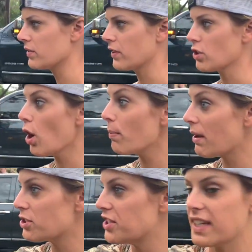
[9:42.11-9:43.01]
with fish? Oh,
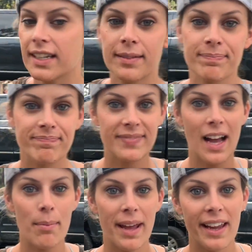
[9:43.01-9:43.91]
now she's eating it.
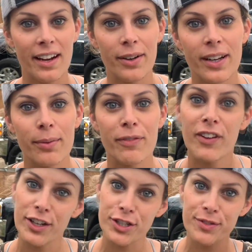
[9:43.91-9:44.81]
Now I'm hanging out here with
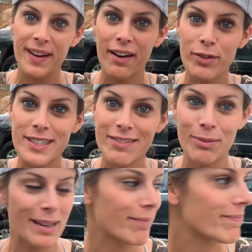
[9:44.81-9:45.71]
fish and everyone's leaving me.